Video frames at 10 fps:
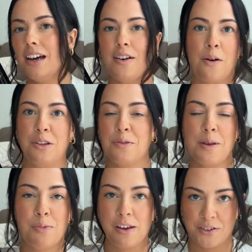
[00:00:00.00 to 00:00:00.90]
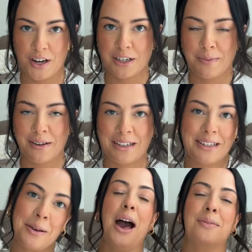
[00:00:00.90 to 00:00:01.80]
of how other people have talked about
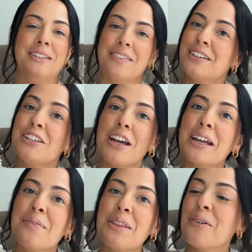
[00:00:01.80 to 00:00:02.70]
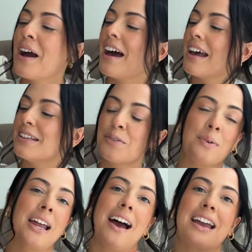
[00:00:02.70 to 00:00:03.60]
it. I will definitely check in with you guys
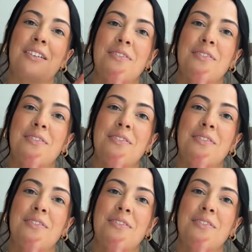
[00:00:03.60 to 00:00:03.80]
when I have